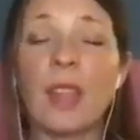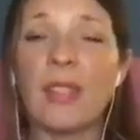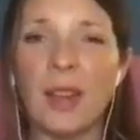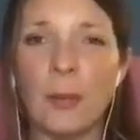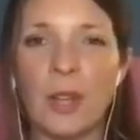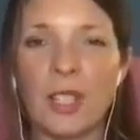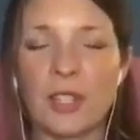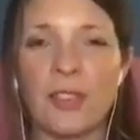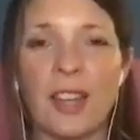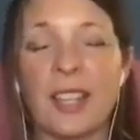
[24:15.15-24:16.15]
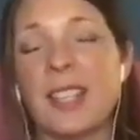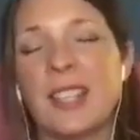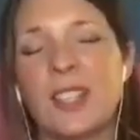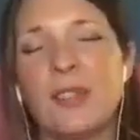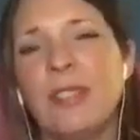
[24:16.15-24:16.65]
That works fine. And
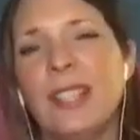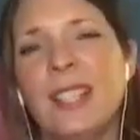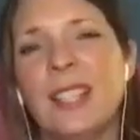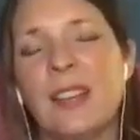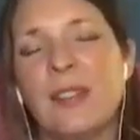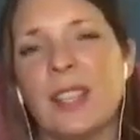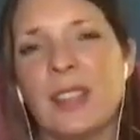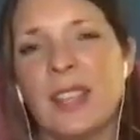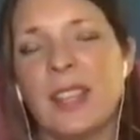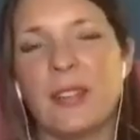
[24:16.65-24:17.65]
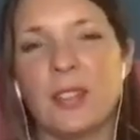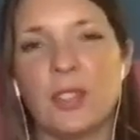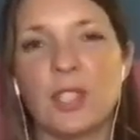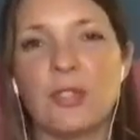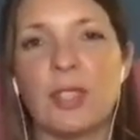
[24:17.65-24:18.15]
it's a really lovely thing if your
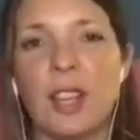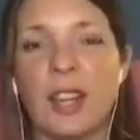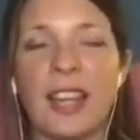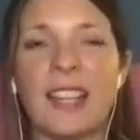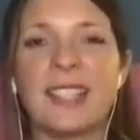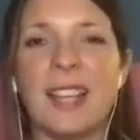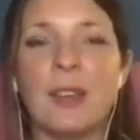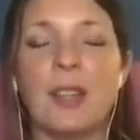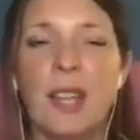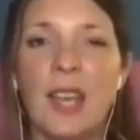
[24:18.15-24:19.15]
children are lying down